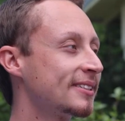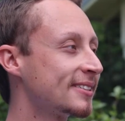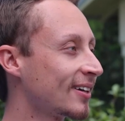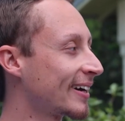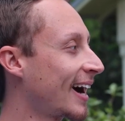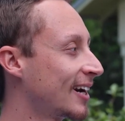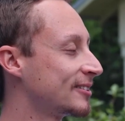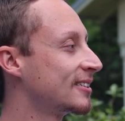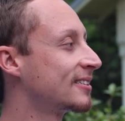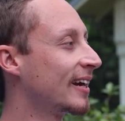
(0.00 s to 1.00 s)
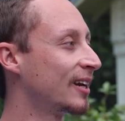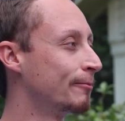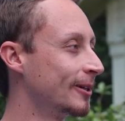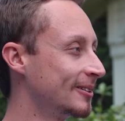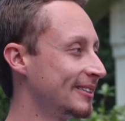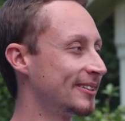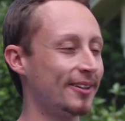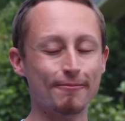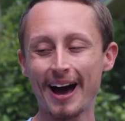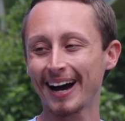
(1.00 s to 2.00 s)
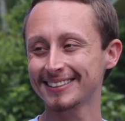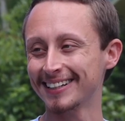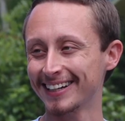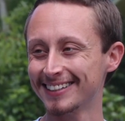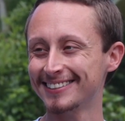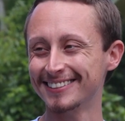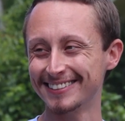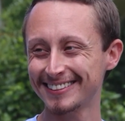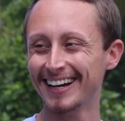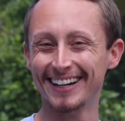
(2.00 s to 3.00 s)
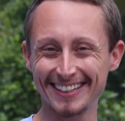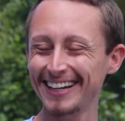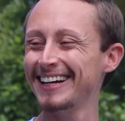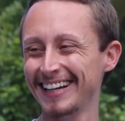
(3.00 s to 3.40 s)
This is like kind of sustainability to the max, I guess you could say.